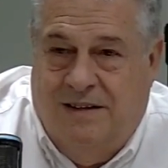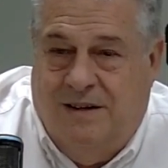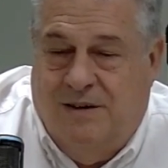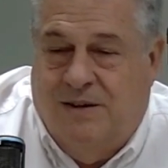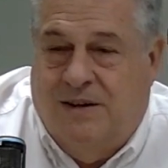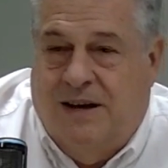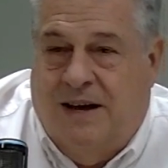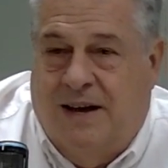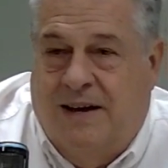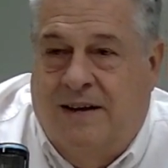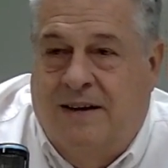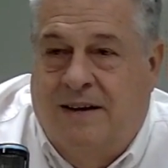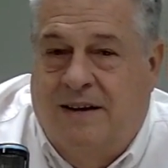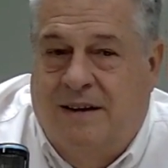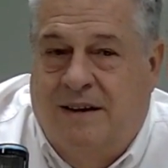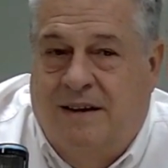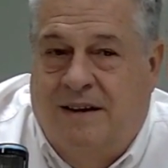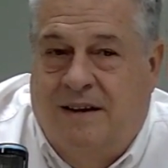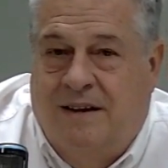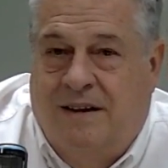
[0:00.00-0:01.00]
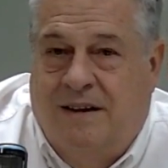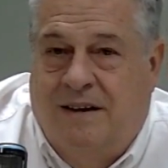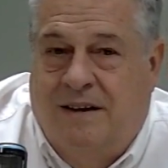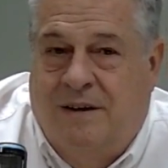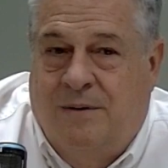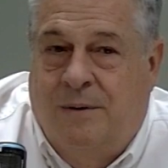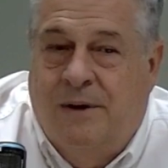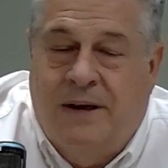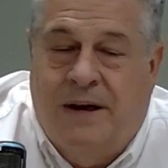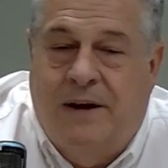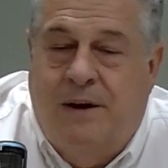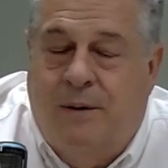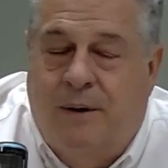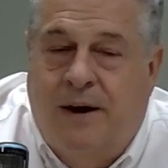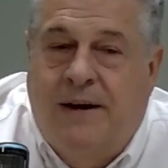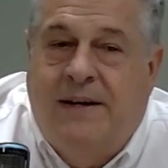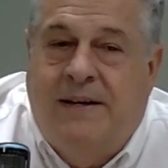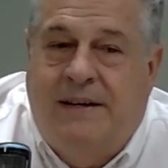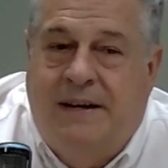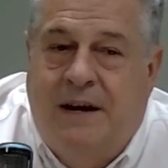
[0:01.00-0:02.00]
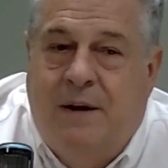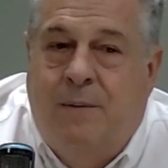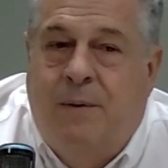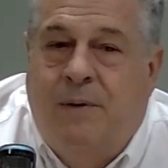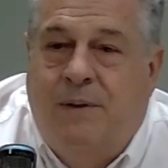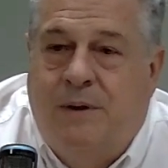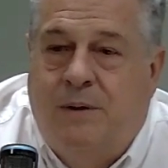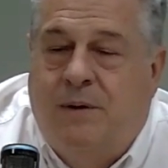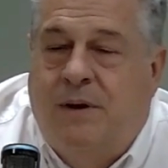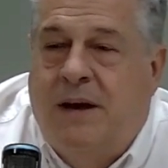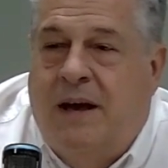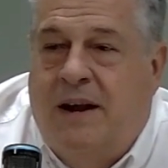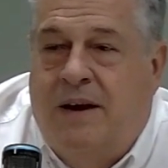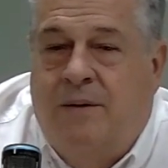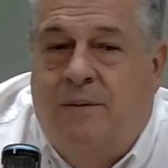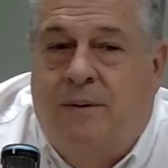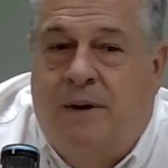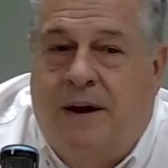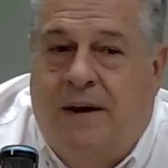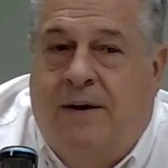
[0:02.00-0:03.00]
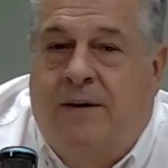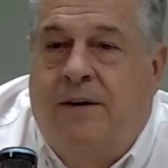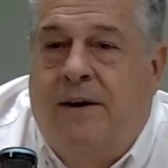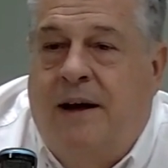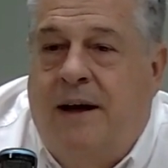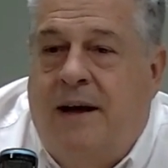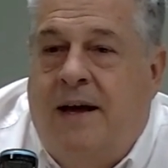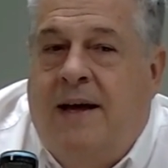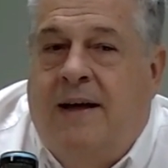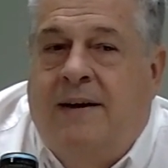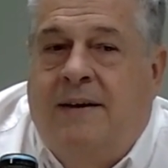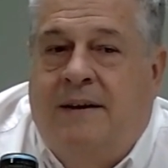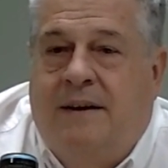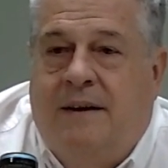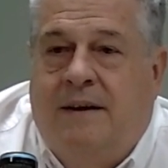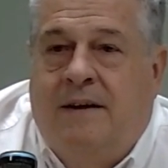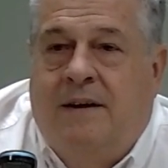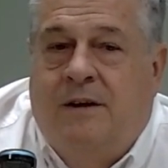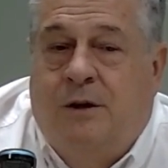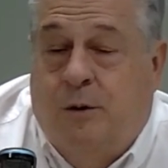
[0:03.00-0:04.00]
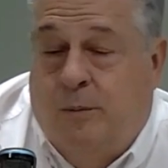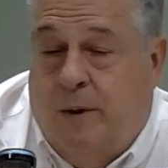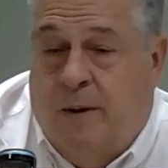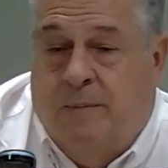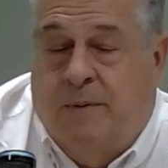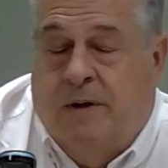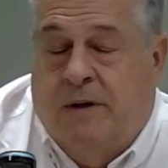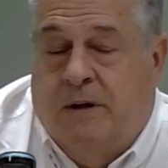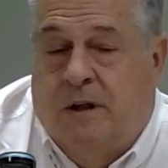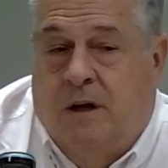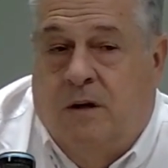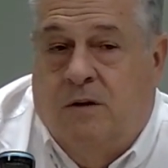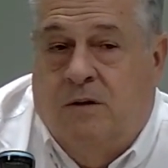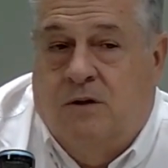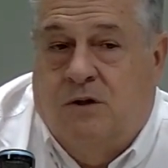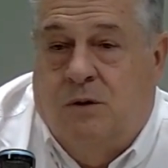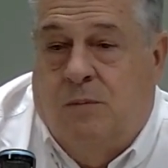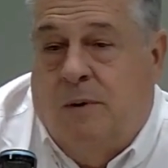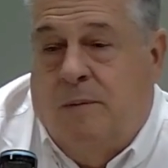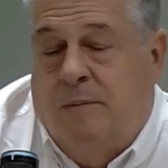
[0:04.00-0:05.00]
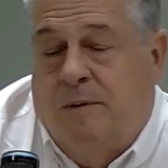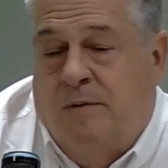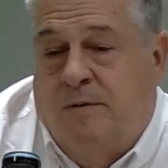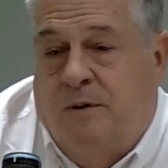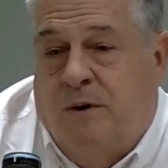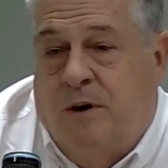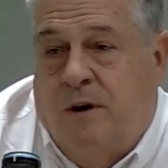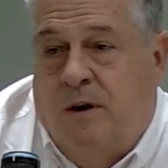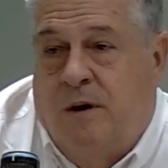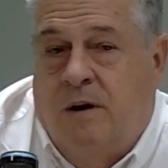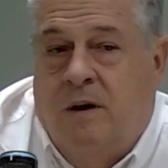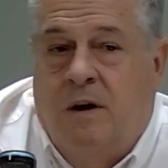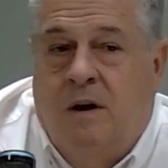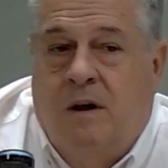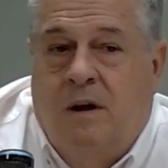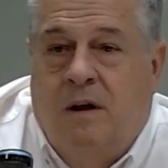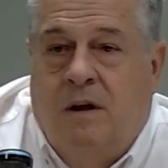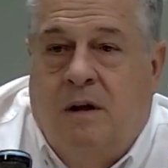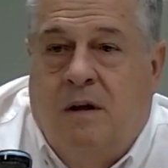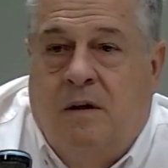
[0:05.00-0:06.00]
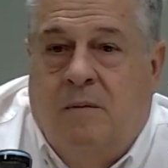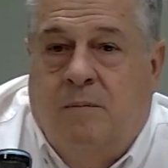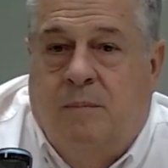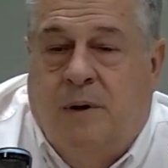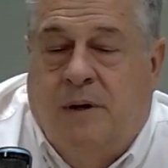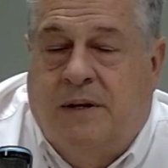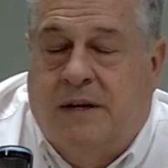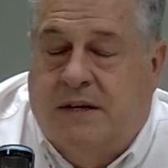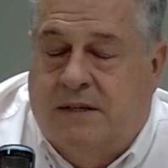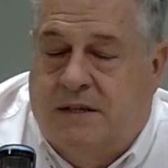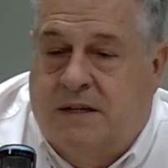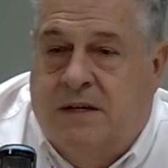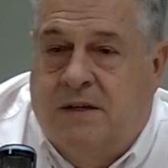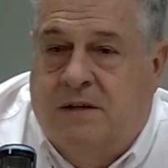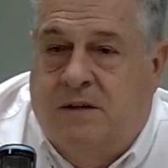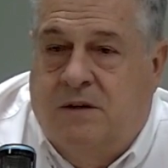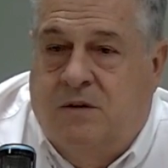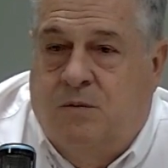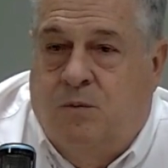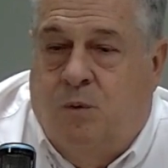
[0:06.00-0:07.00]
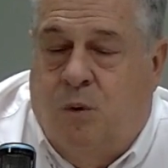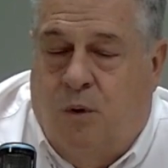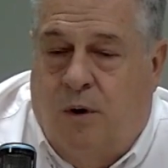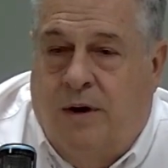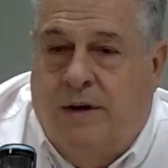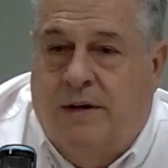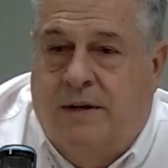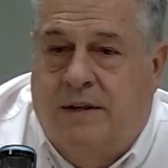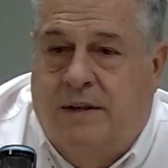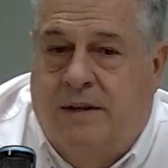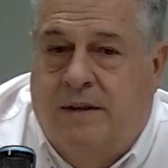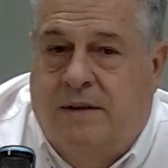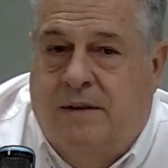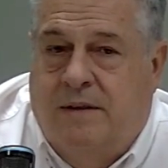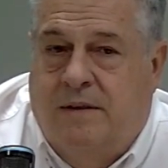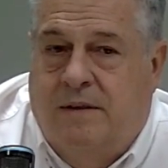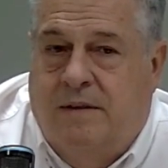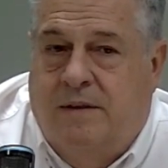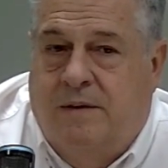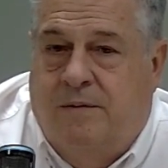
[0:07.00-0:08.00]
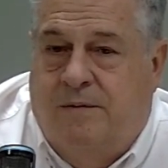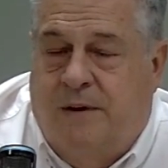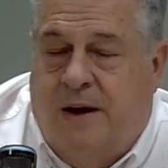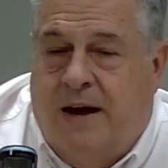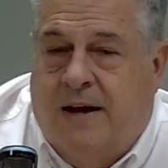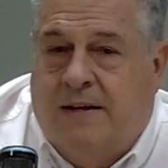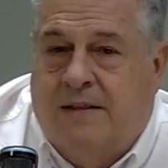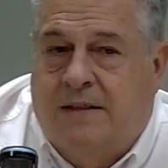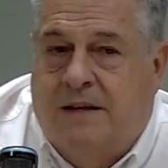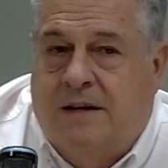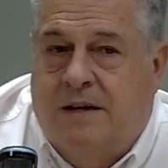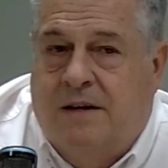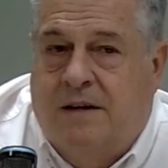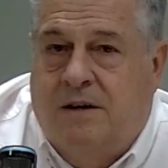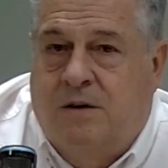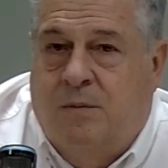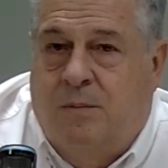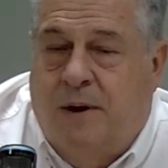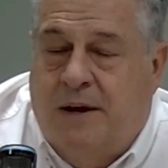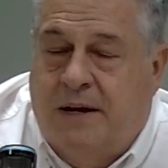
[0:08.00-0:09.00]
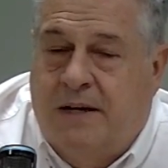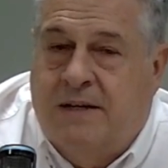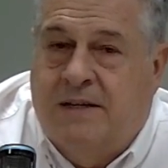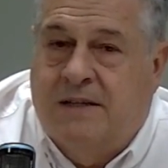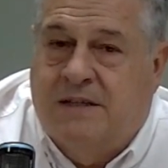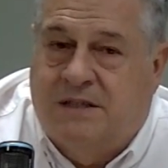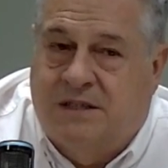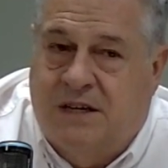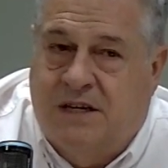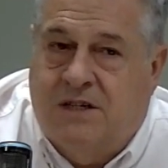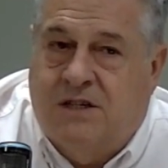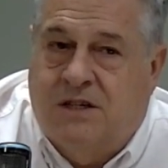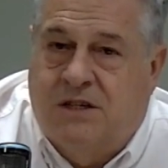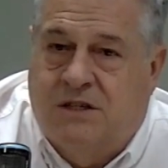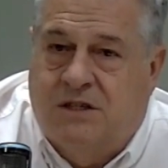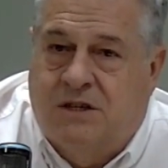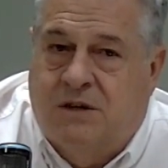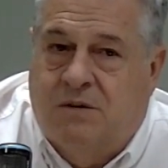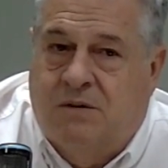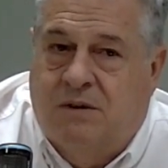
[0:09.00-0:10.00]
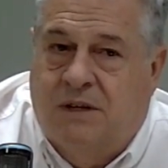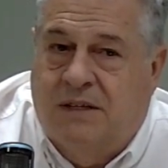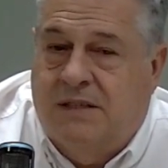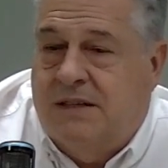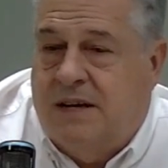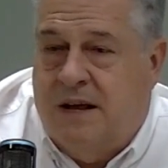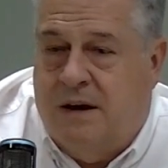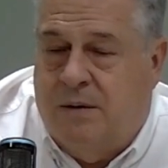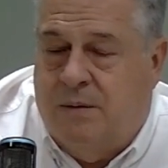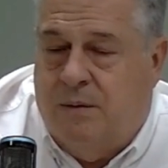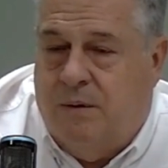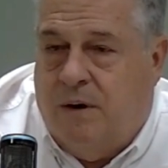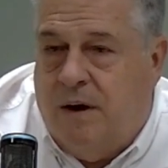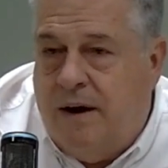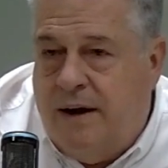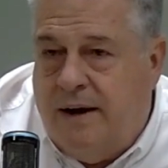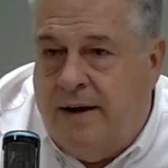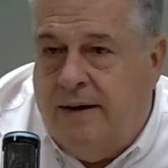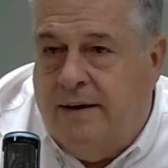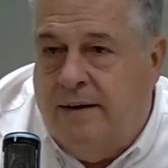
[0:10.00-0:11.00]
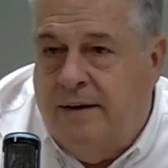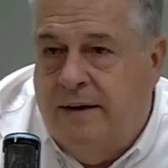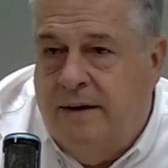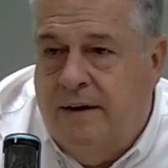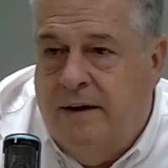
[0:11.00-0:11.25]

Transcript: okay? We got no idea whether you got it right or not. You might be close, you might be far. But doesn't it warrant the fact that you're making a decision? So let's get it right.